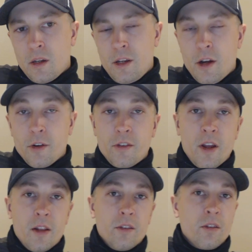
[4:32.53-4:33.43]
He
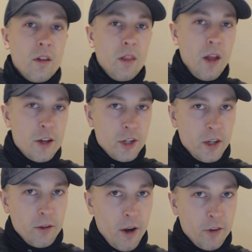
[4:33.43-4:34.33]
understands
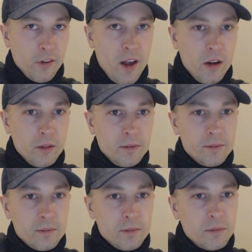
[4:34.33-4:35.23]
logic and rationale,
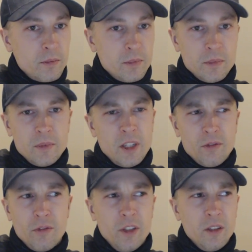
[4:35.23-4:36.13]

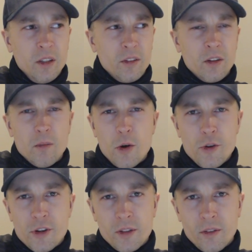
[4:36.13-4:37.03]
not feelings and
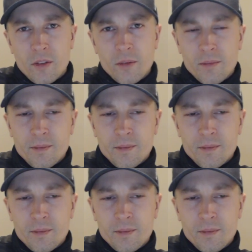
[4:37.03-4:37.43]
emotions.